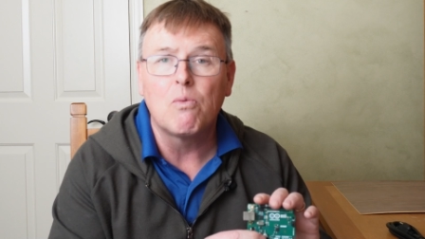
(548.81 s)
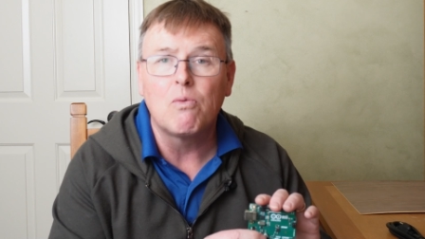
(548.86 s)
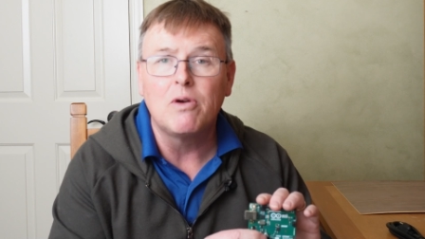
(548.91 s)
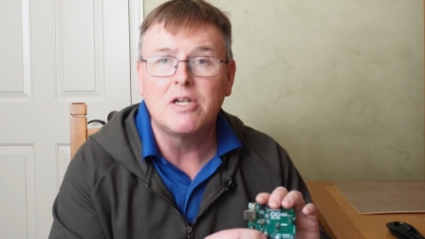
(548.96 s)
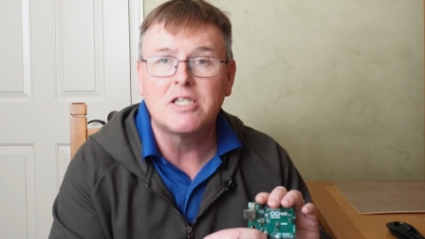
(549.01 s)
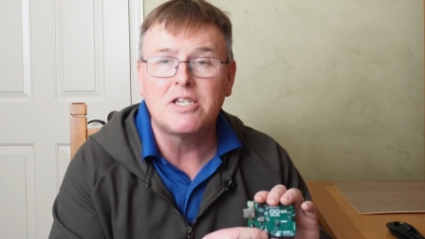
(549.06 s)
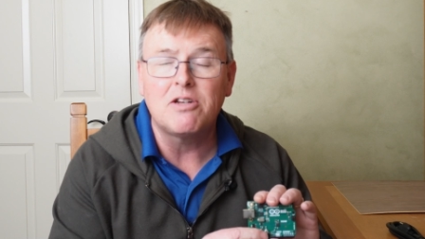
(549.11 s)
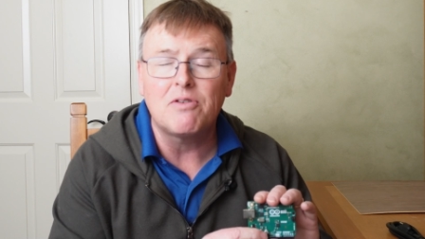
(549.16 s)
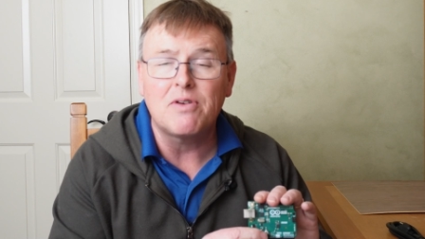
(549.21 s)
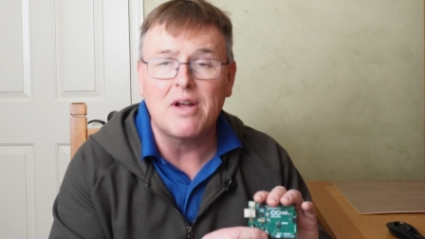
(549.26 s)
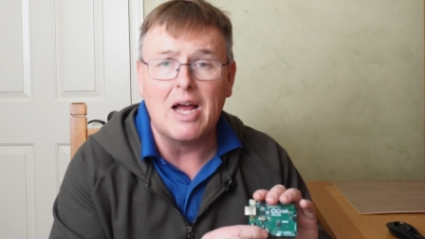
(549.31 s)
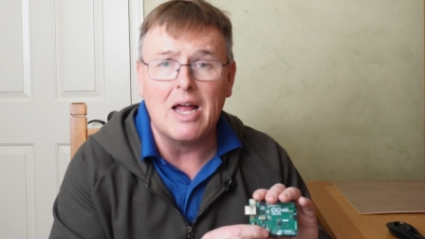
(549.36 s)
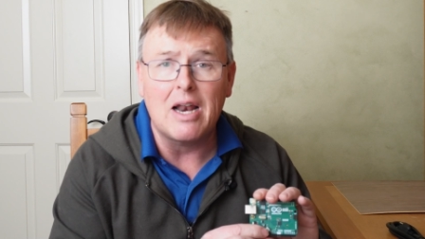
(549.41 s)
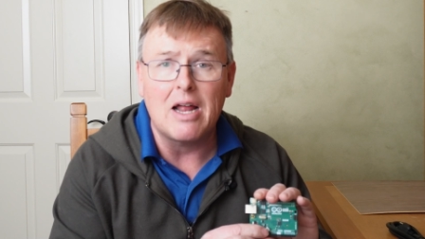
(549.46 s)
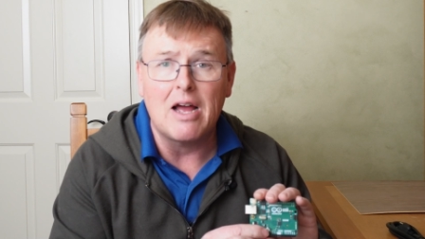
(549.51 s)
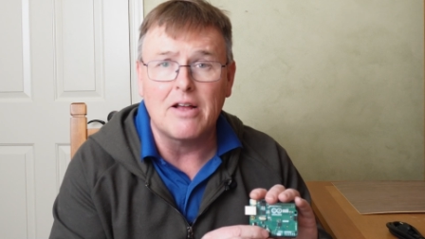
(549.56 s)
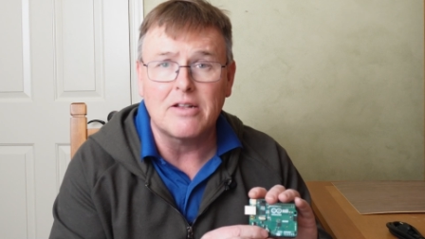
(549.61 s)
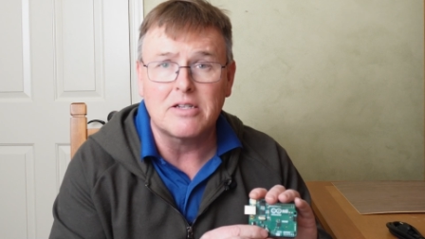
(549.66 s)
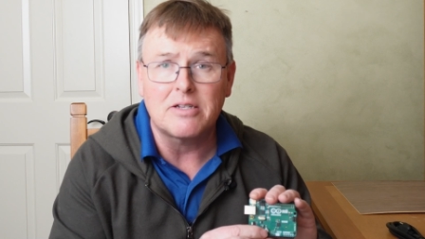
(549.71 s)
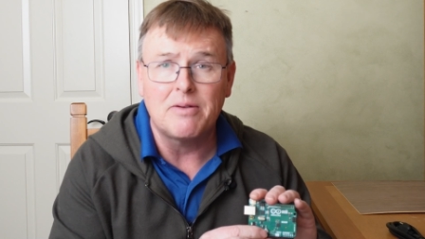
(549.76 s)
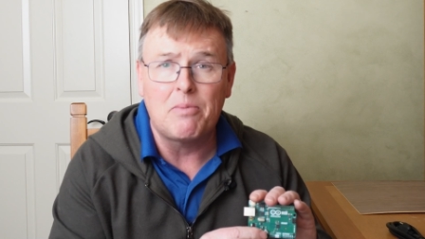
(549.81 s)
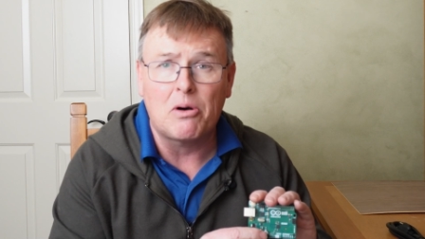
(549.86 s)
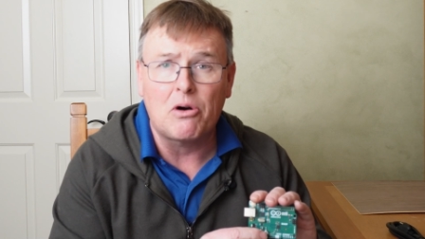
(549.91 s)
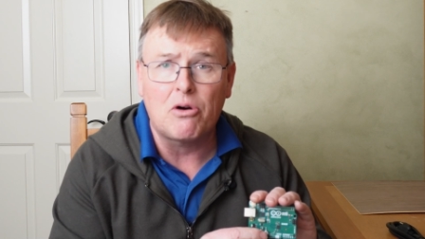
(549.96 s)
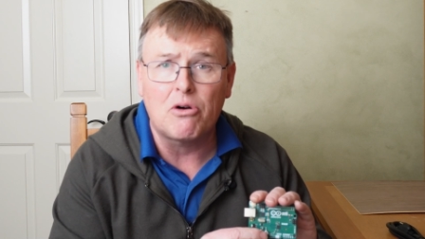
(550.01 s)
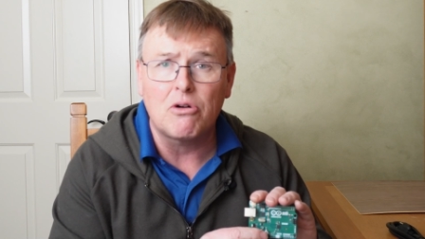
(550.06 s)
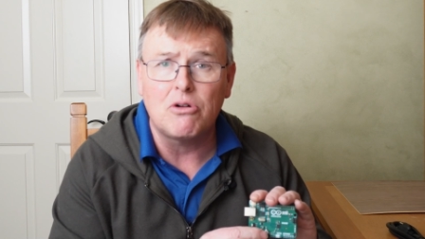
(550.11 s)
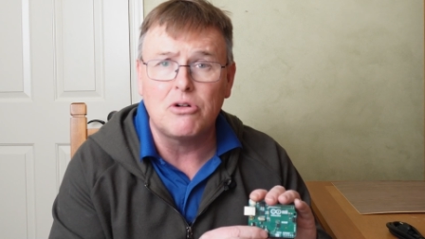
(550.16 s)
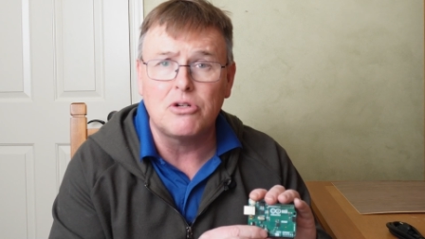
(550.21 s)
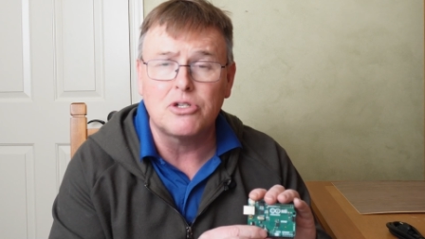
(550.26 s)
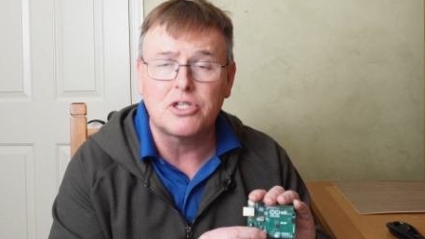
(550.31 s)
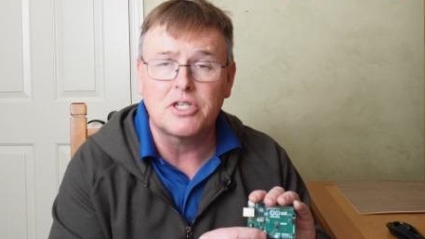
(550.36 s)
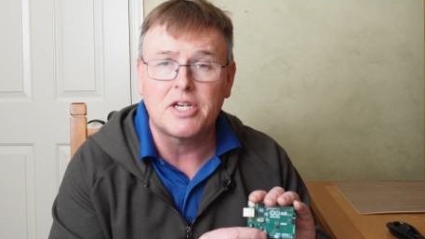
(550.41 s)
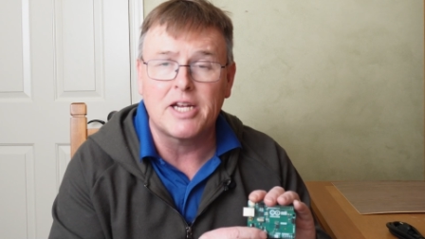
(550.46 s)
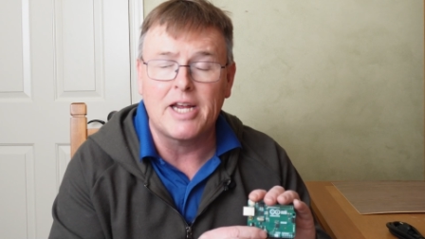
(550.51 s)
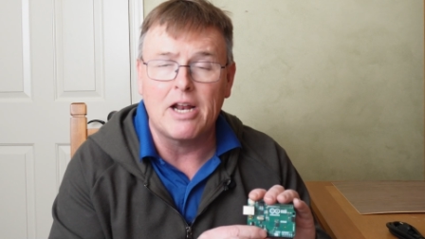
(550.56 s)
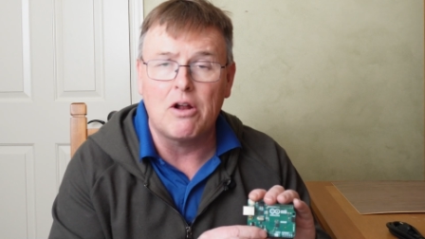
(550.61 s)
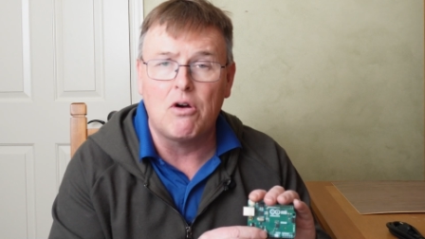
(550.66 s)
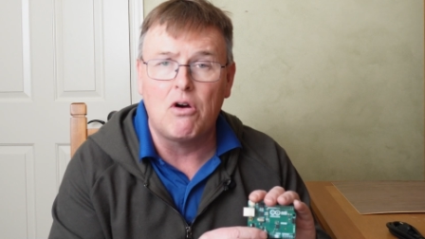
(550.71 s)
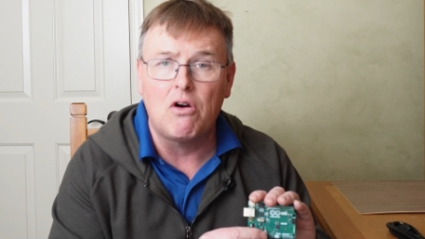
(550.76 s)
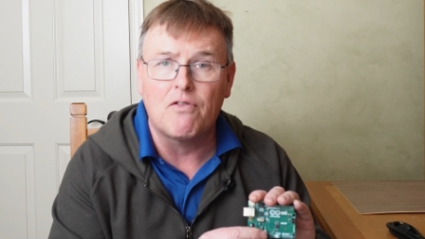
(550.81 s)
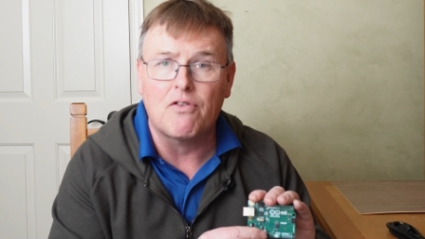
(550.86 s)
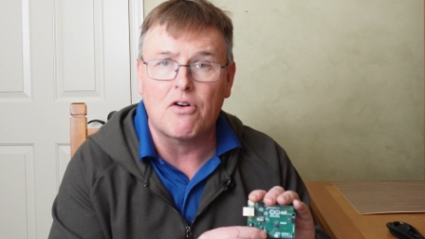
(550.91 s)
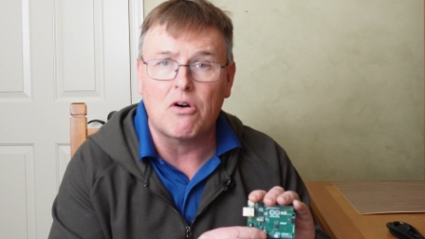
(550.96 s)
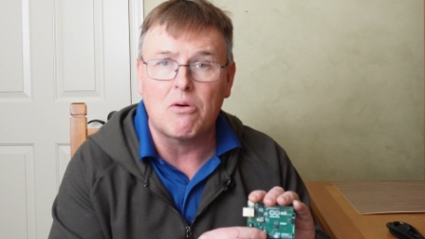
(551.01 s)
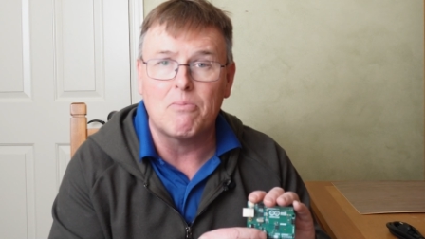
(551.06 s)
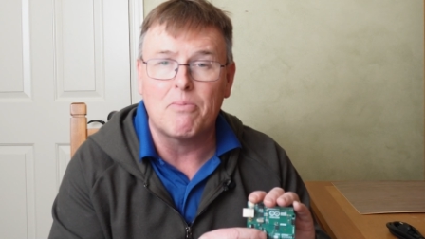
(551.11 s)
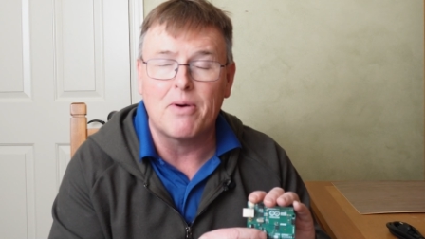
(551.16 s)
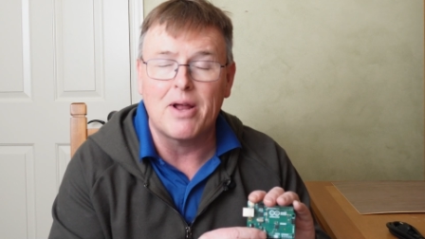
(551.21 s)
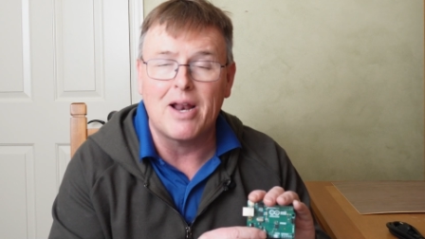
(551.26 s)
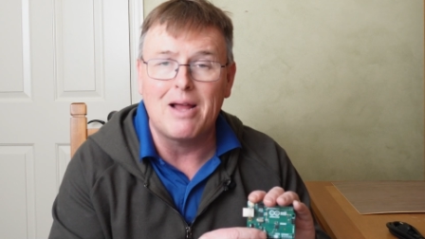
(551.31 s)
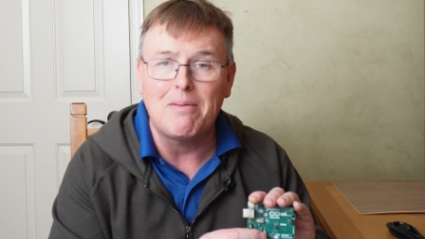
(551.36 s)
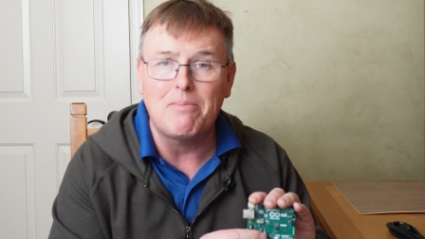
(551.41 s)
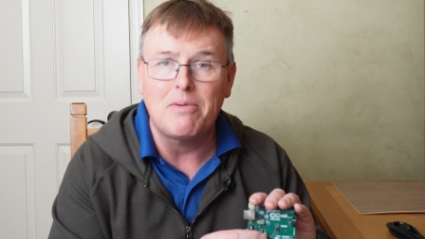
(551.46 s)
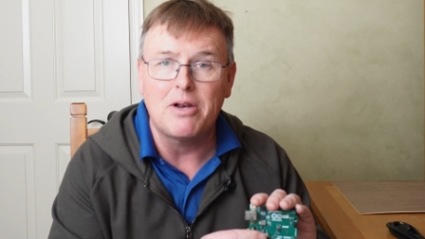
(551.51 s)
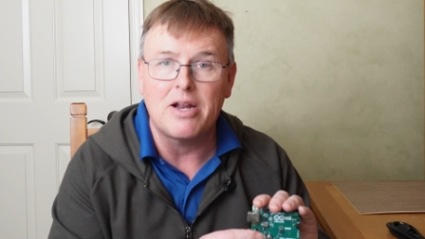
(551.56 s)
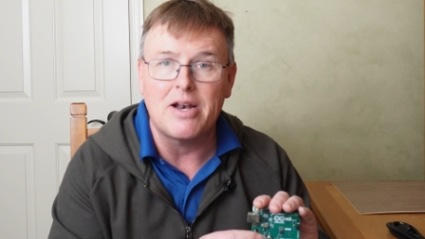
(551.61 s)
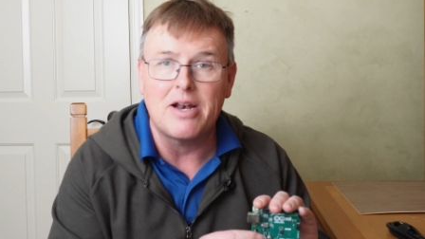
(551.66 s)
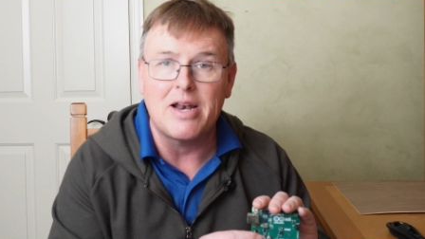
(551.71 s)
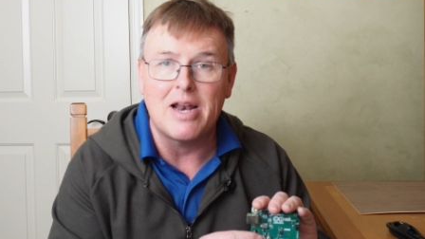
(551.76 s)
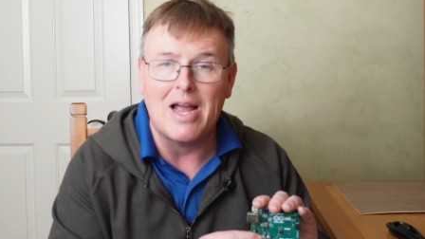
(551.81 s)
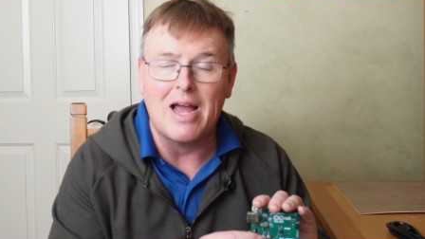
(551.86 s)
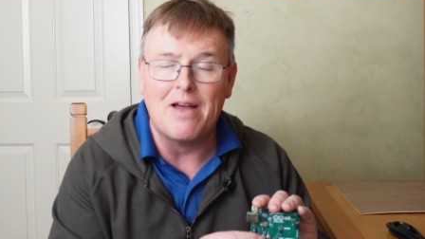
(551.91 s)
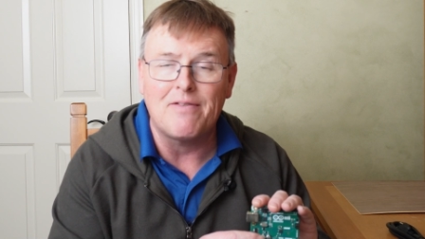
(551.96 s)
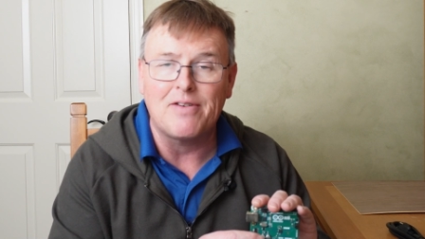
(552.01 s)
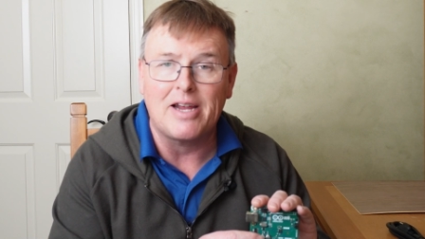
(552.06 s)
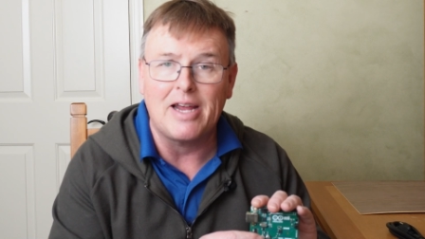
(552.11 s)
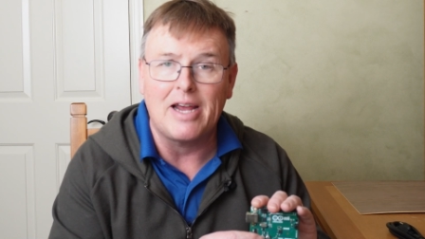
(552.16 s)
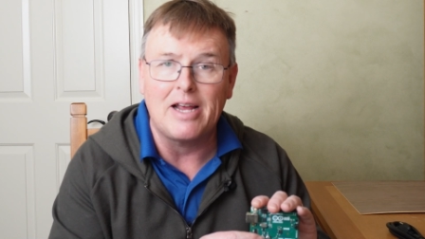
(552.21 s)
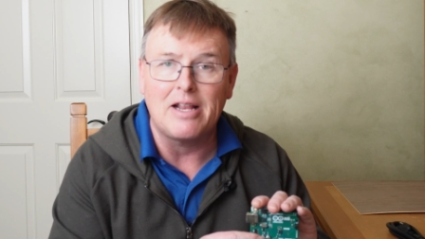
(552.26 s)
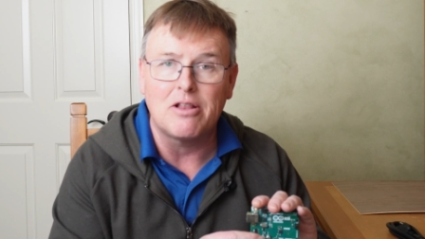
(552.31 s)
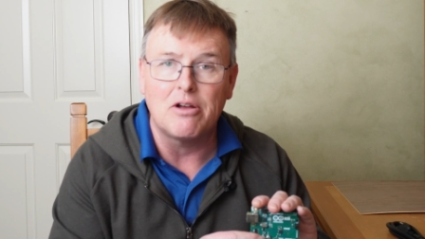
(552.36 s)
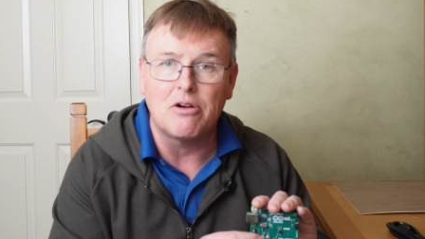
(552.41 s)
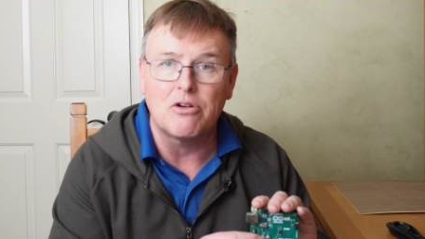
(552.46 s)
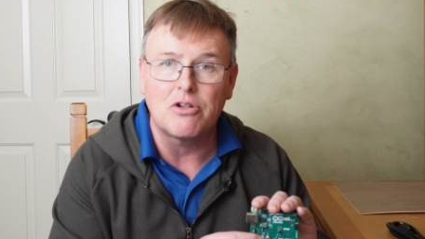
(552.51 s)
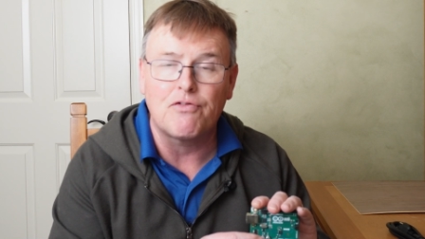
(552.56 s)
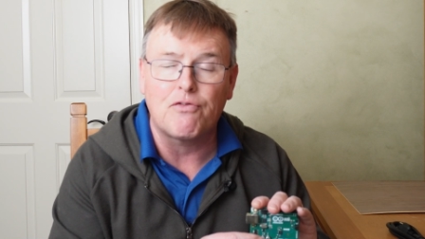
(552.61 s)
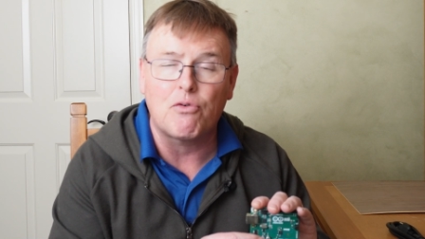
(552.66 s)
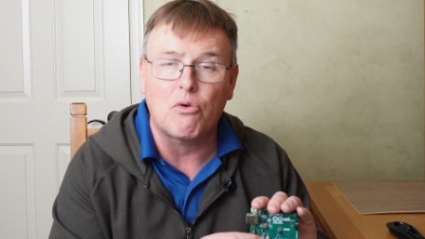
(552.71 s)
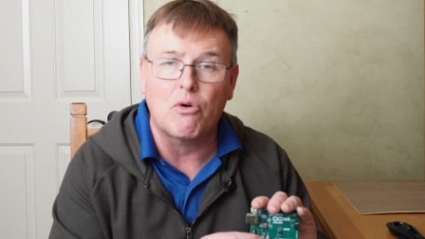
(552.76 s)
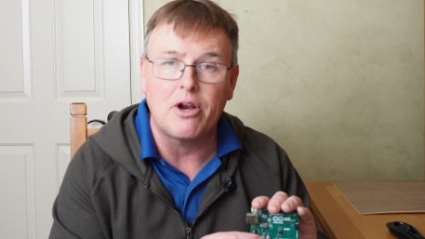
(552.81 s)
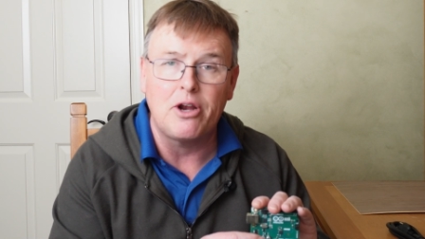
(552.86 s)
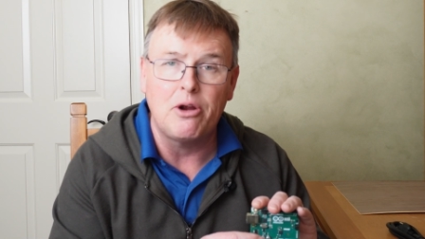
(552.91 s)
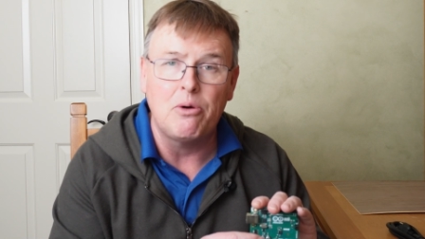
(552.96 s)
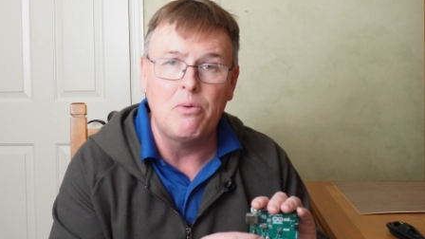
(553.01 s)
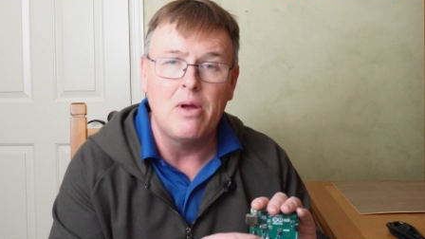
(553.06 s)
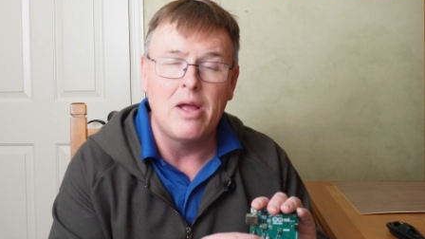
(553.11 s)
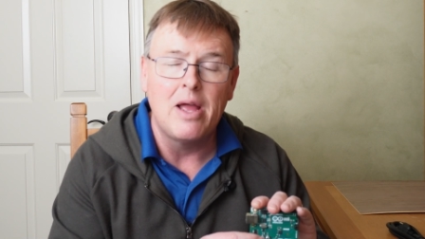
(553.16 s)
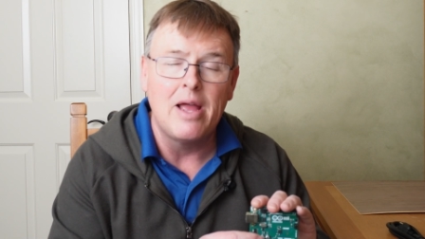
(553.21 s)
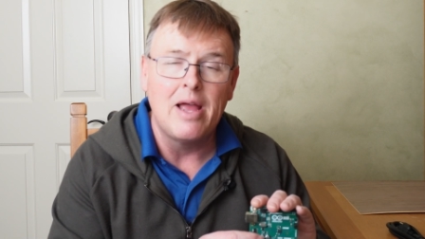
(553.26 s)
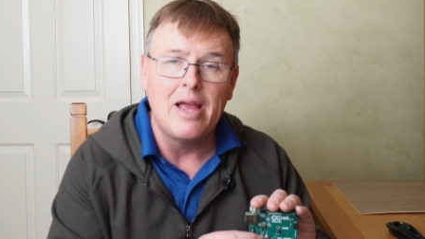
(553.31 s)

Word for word: We still got some hurdles to get over, but I'm going to navigate those for you.